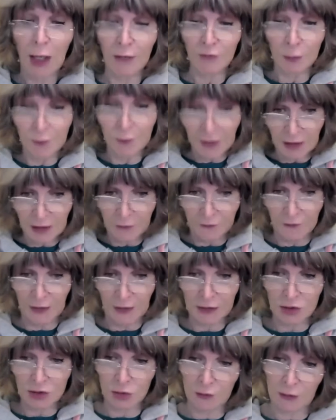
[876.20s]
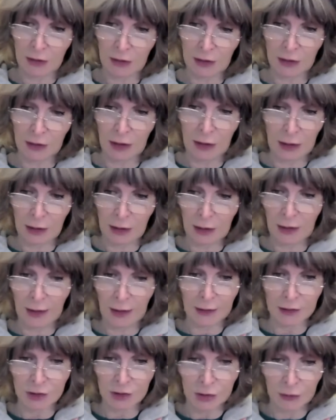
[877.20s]
have a big effect on the
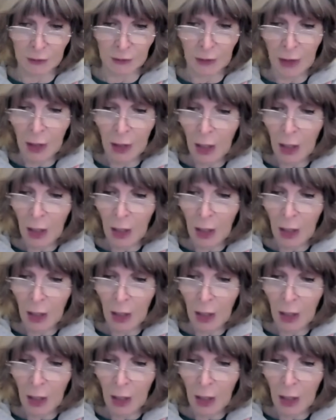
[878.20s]
election.